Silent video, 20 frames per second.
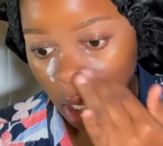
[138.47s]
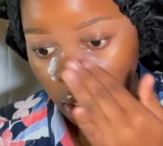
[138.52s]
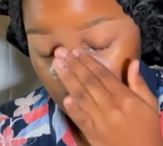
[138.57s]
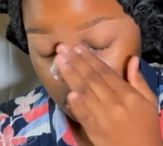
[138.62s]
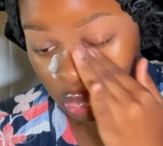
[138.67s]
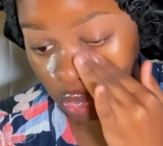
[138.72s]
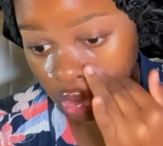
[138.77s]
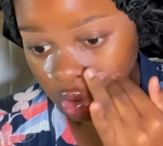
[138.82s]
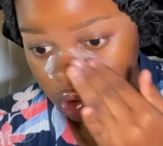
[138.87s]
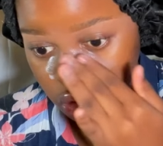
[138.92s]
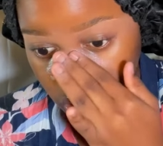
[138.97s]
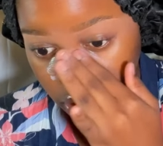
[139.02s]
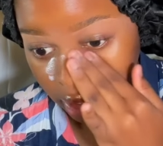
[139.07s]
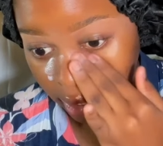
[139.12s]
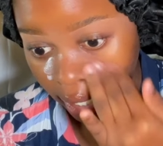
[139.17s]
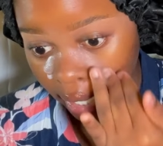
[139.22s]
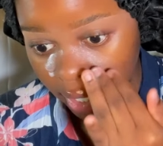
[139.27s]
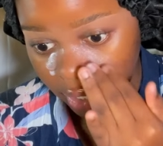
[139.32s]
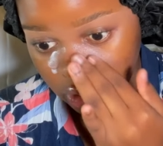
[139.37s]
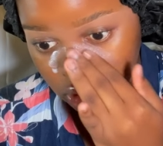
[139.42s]
talking to you
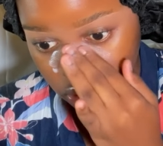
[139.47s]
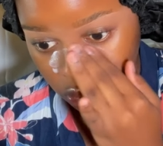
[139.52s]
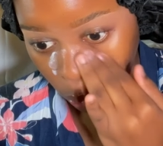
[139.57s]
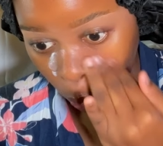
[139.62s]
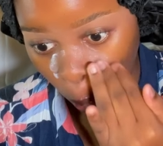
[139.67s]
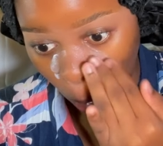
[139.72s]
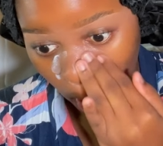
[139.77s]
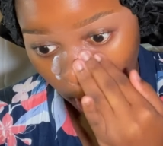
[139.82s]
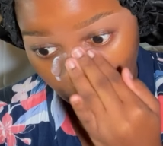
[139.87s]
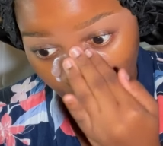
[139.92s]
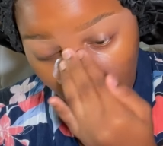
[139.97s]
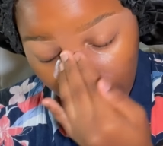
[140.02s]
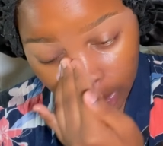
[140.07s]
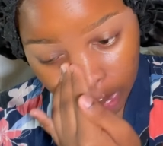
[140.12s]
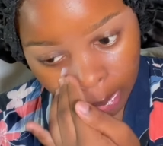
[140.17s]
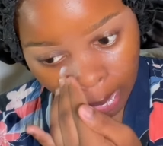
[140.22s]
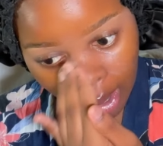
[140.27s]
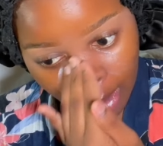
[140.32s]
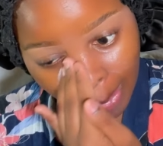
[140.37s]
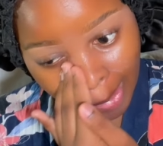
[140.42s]
guys while I do
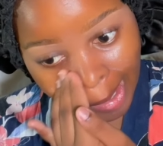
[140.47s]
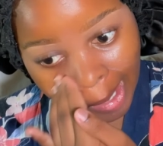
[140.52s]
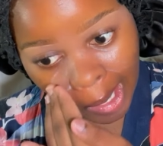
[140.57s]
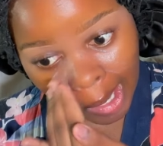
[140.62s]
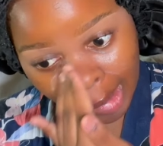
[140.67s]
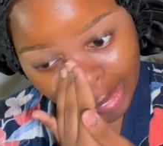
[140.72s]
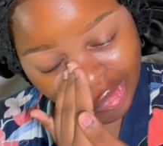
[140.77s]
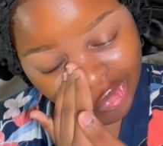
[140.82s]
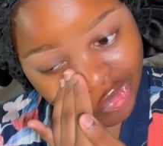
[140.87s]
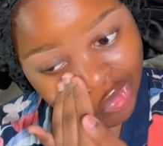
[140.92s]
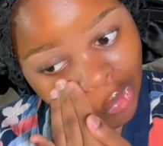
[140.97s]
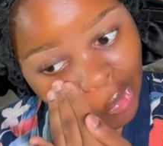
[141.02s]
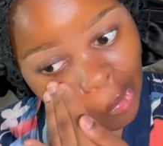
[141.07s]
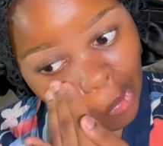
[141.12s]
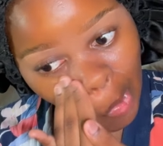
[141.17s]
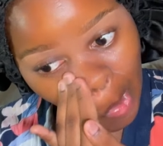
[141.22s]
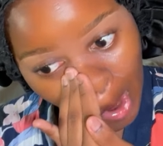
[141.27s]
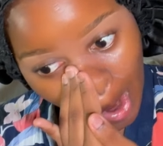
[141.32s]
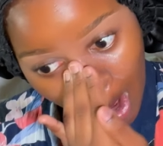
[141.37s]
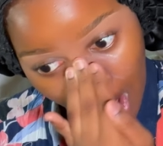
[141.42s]
my makeup.
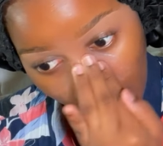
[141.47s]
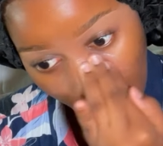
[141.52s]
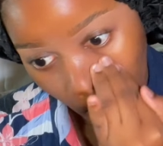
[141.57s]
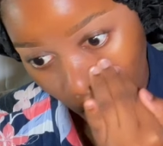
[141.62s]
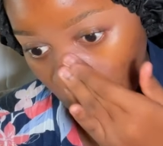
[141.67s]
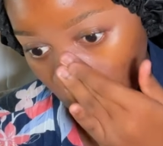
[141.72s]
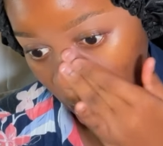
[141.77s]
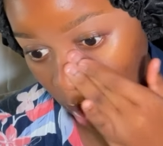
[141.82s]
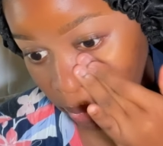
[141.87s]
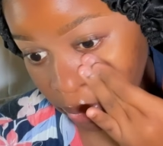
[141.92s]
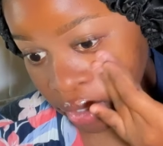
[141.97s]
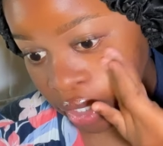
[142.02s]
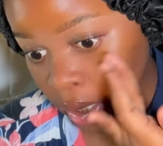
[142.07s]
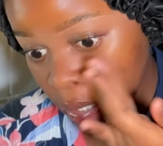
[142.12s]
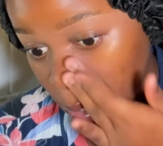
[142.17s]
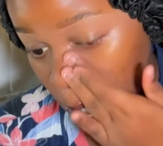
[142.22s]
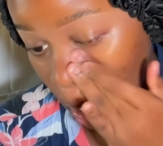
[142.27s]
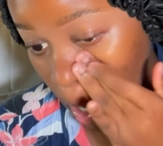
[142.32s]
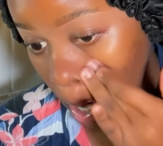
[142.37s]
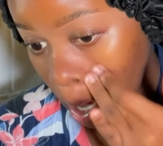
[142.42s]
So I
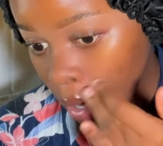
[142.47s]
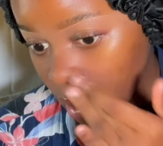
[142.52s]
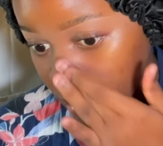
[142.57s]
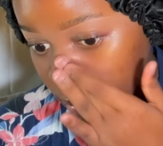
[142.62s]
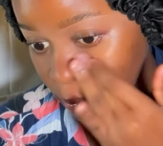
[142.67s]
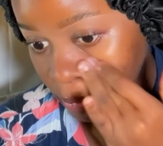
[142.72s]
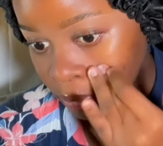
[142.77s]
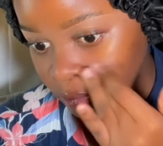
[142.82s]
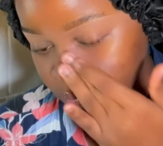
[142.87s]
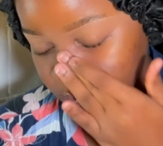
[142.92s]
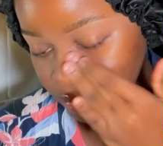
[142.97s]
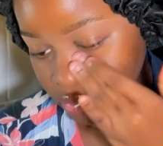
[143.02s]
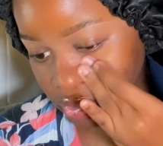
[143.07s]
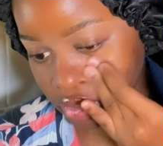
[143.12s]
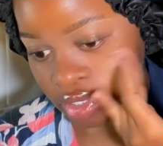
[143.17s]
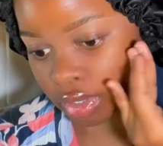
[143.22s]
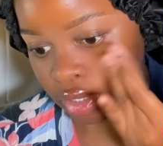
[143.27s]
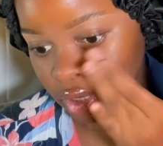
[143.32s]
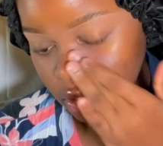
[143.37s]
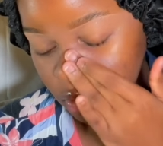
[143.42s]
mean,
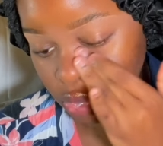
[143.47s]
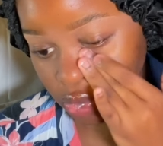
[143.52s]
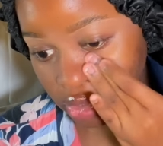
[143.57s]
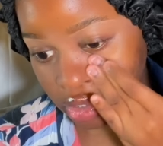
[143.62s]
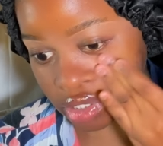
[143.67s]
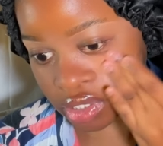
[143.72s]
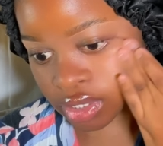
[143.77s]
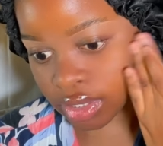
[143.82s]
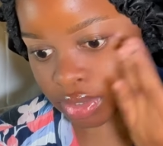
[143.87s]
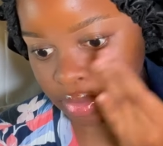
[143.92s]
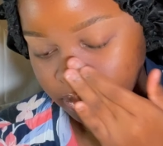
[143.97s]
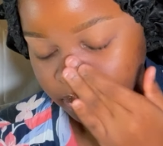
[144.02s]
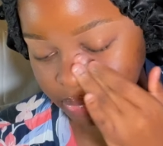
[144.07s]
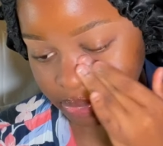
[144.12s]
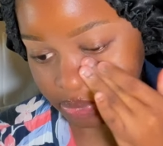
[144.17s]
it is what it is.